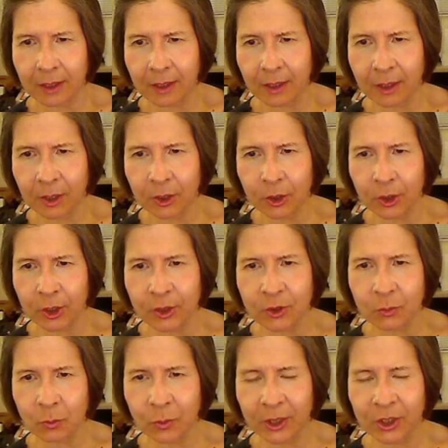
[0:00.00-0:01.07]
a good
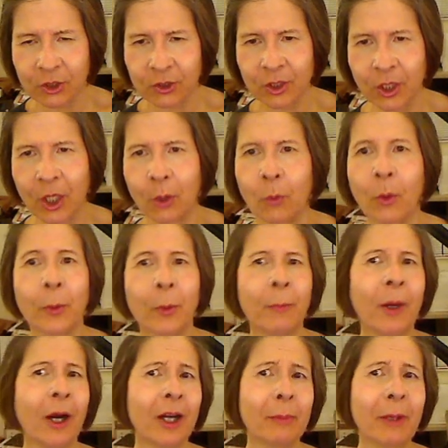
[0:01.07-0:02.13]
wish, though. Well, the
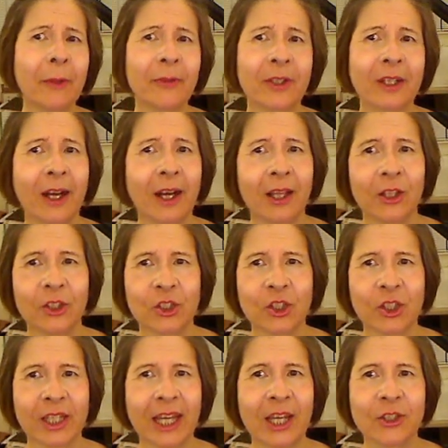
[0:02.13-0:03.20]
part about the college
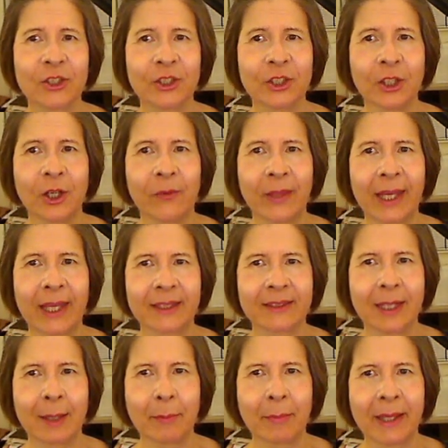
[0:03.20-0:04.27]
education and all that is
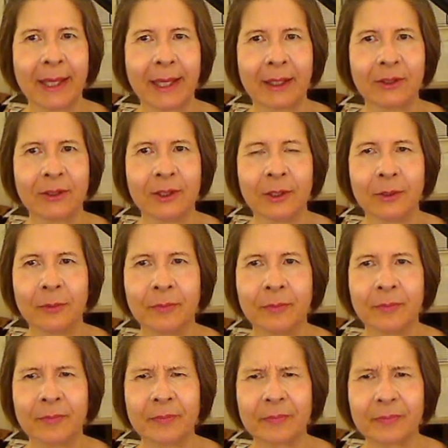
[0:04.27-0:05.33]
not bad, you know.
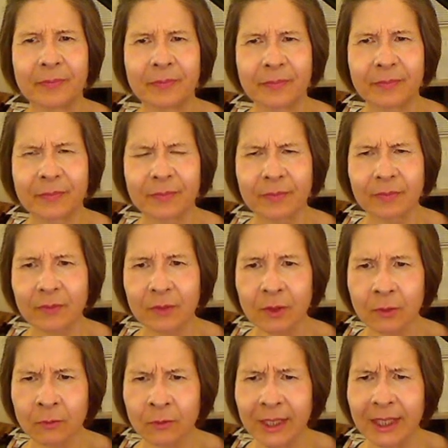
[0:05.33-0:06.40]

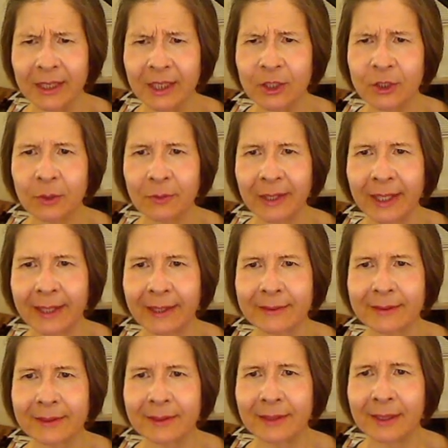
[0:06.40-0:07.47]
Really,
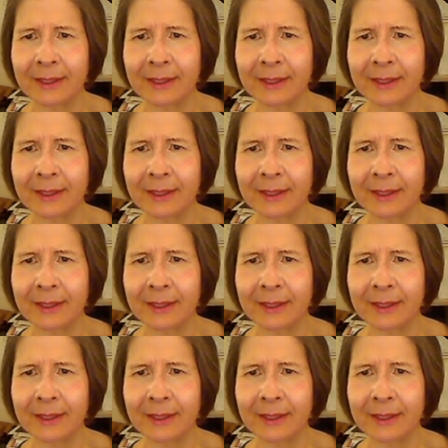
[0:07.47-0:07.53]
Terrance?